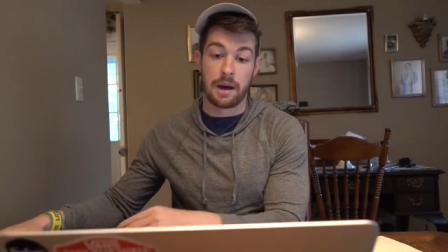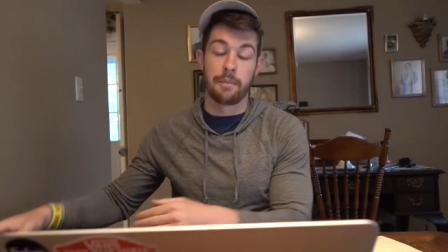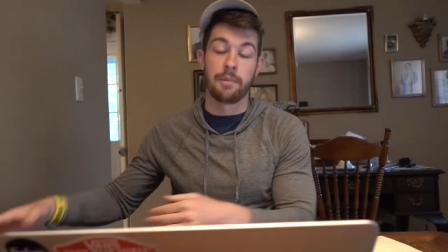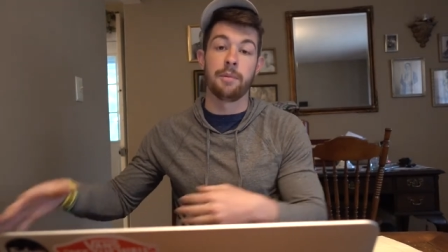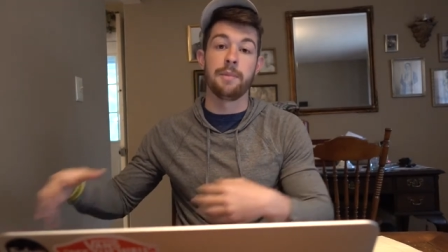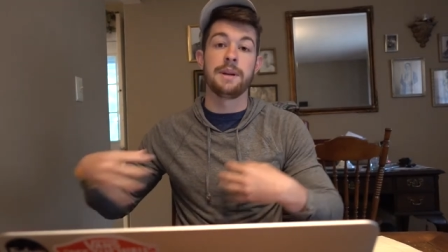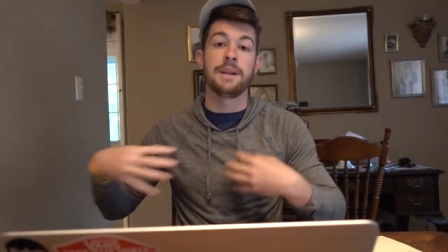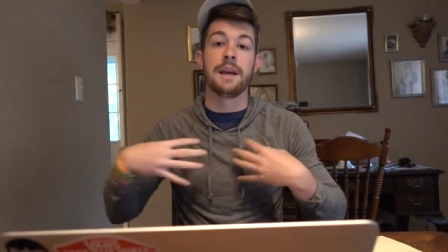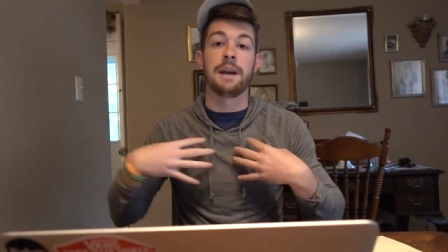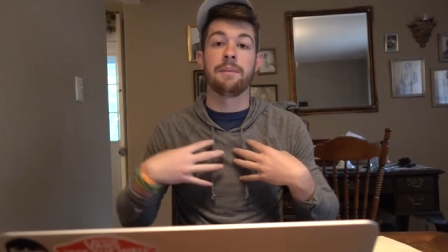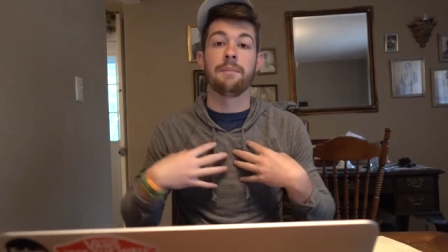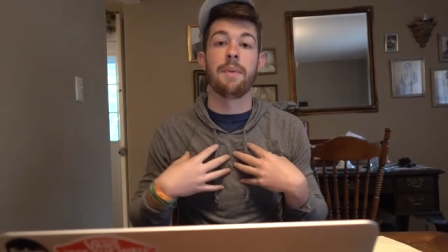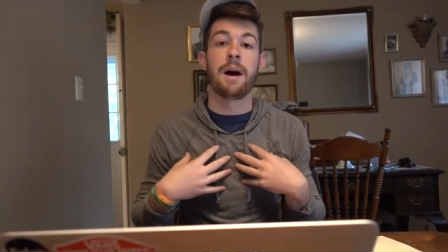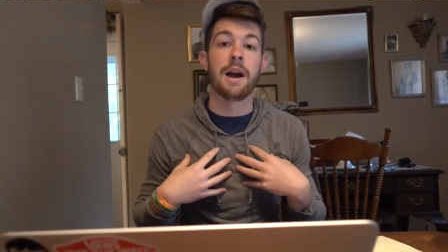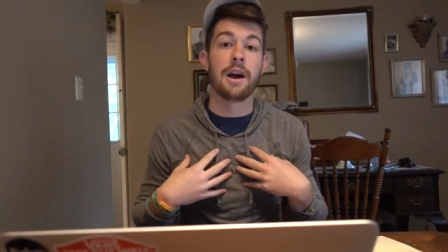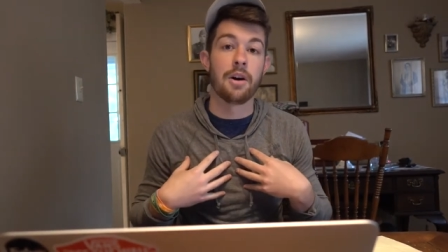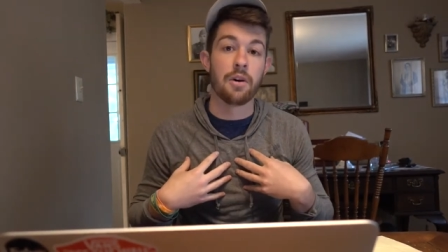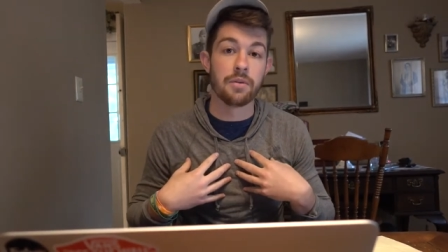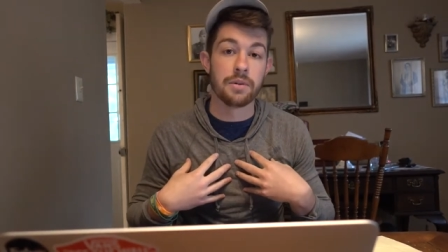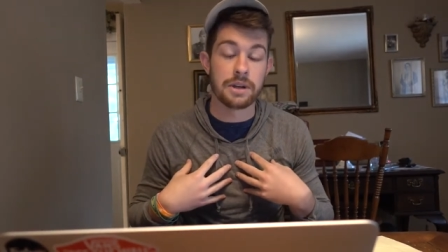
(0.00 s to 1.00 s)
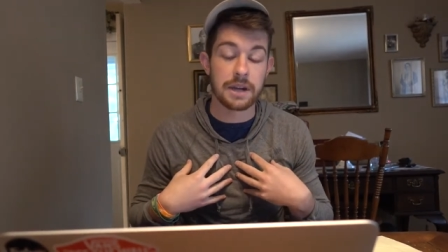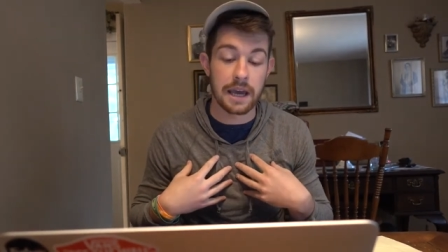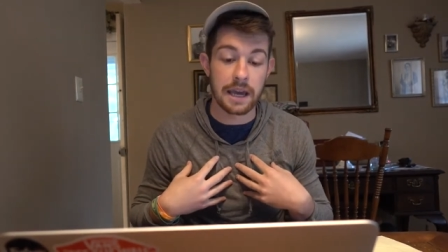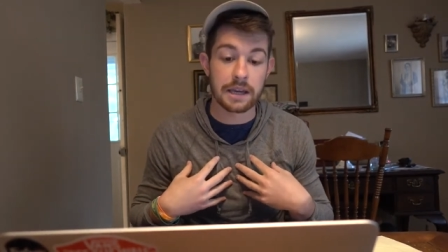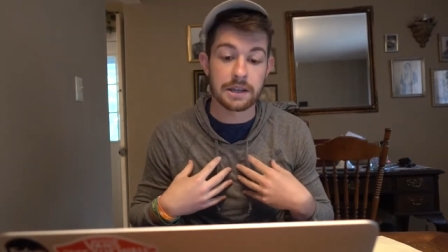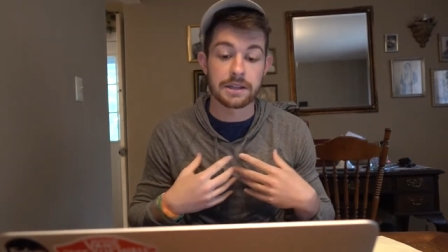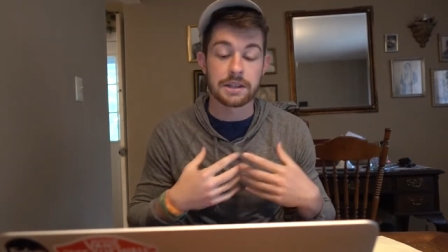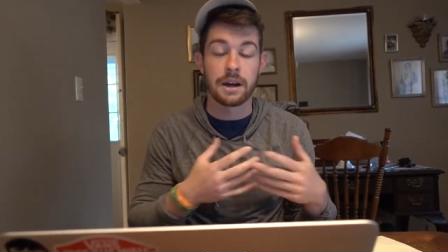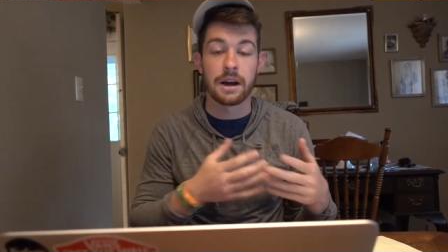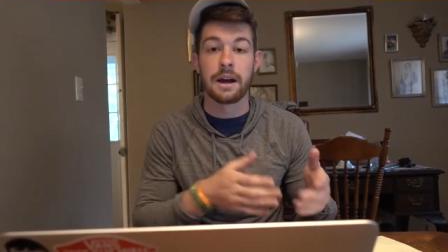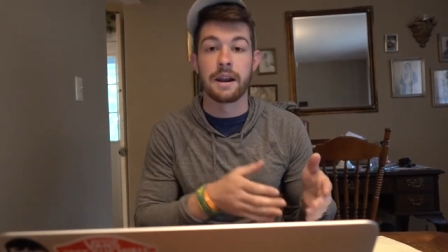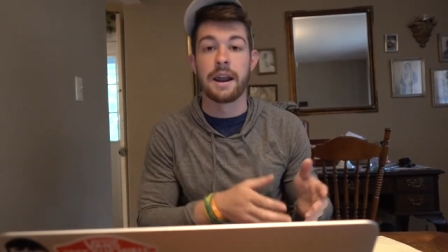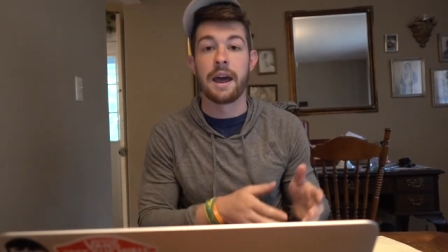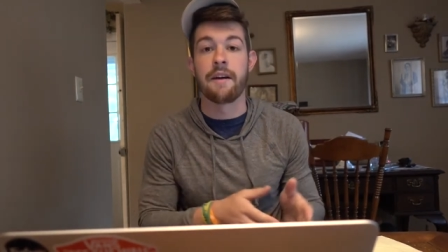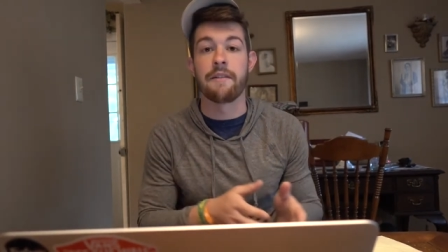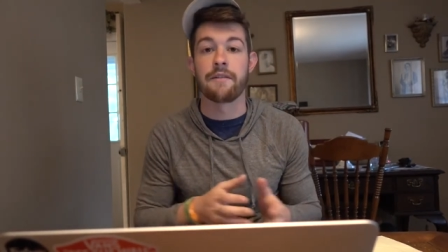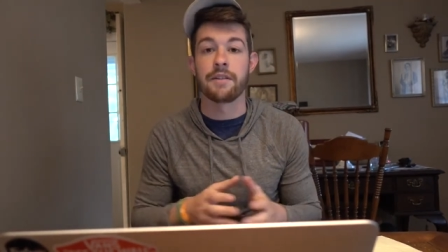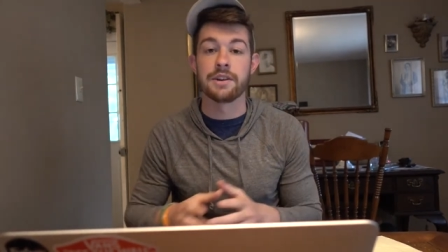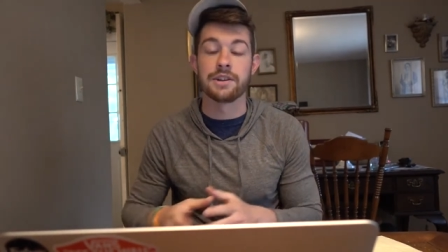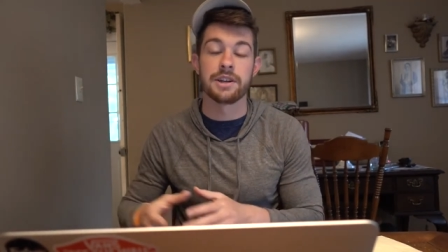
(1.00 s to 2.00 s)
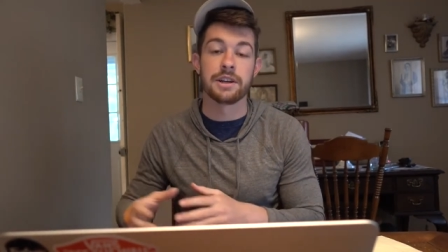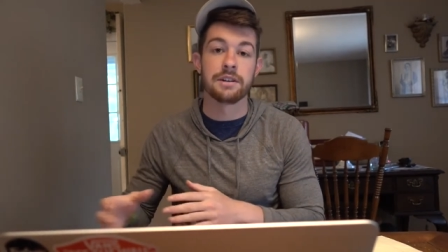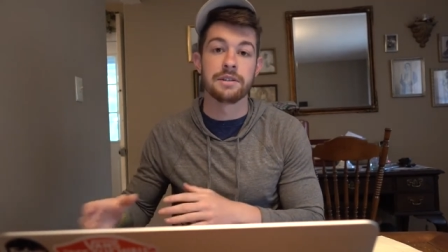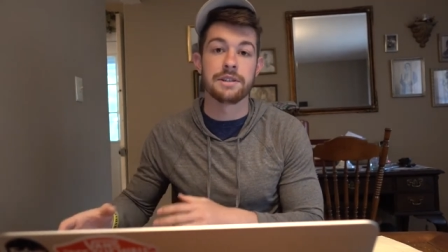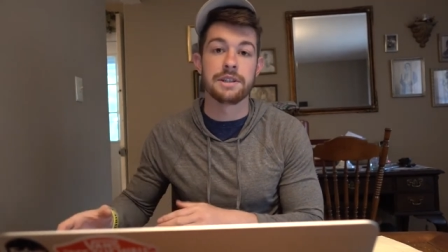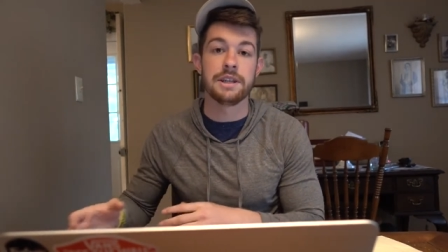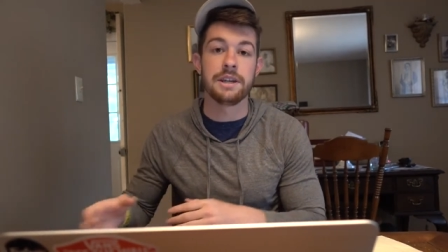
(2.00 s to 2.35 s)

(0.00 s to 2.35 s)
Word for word: I'm going to be taking my own takes on every single